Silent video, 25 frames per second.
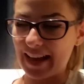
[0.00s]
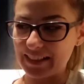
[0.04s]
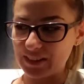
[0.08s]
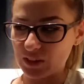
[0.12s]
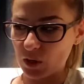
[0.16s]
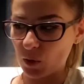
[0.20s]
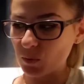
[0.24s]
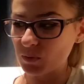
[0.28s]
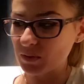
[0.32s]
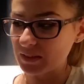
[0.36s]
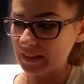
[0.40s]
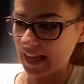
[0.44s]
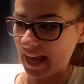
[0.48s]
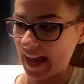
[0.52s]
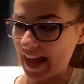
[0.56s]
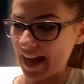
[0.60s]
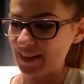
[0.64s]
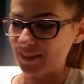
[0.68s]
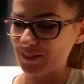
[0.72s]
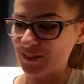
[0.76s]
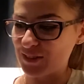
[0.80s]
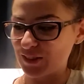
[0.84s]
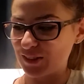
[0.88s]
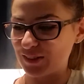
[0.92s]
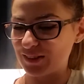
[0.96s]
don't
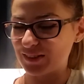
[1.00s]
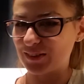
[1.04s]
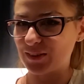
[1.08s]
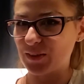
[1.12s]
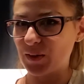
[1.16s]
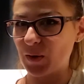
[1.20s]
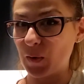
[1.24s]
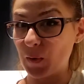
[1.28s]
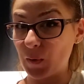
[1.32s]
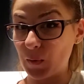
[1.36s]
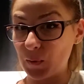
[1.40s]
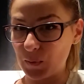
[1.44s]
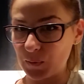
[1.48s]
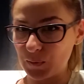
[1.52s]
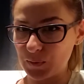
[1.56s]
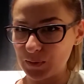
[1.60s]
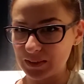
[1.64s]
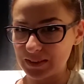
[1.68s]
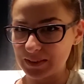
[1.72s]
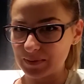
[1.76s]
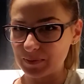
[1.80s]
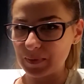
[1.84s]
catch a cold,